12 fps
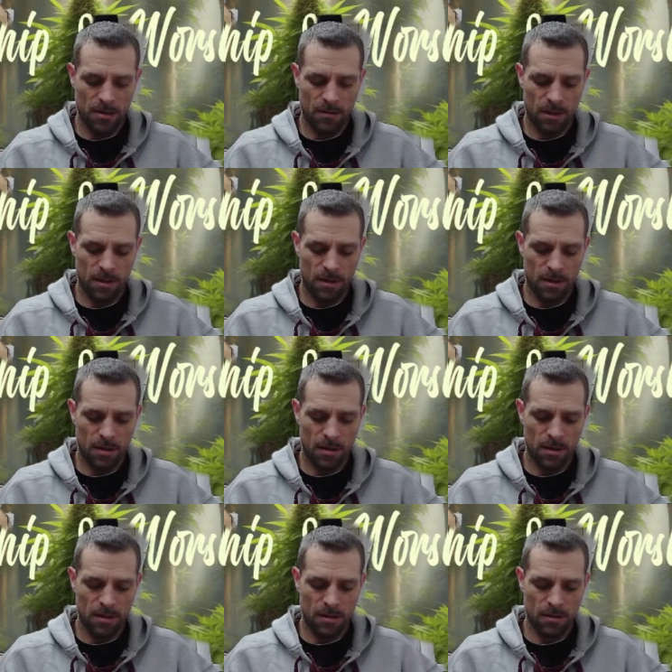Where are they?
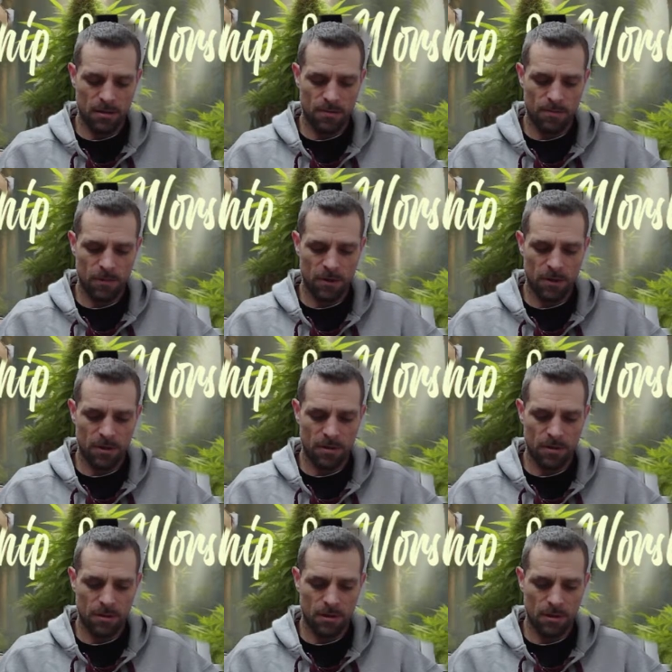These books are
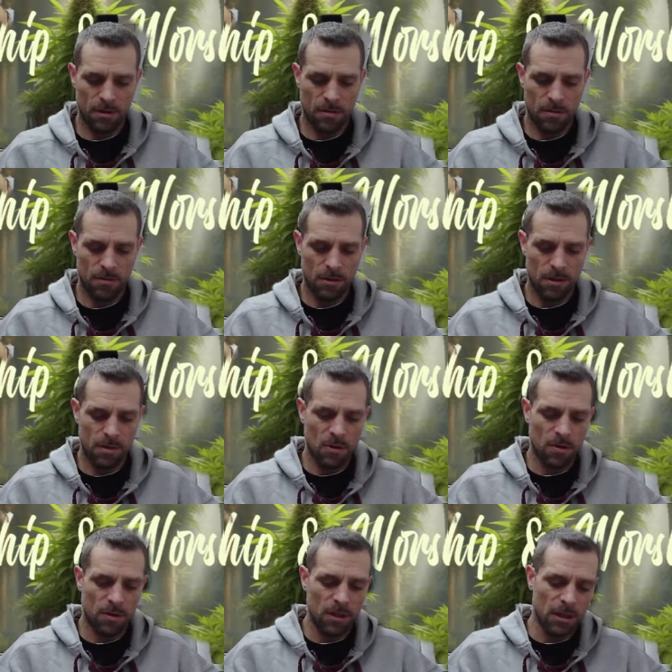so
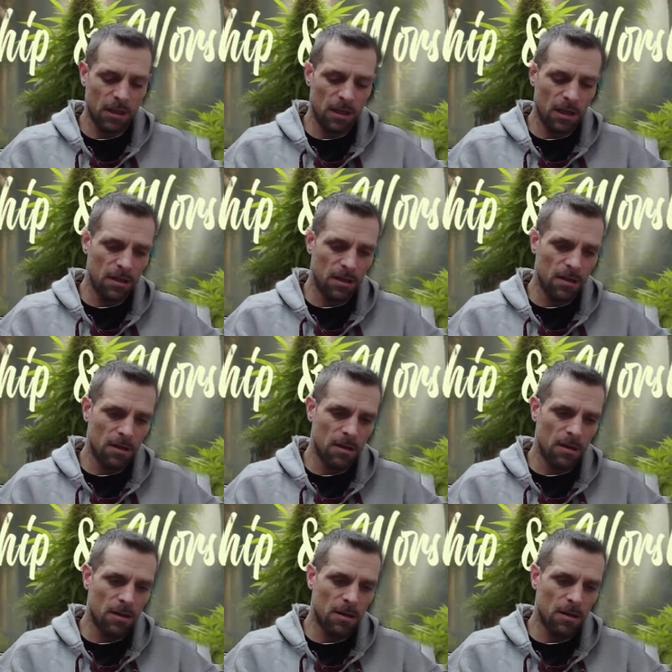small together.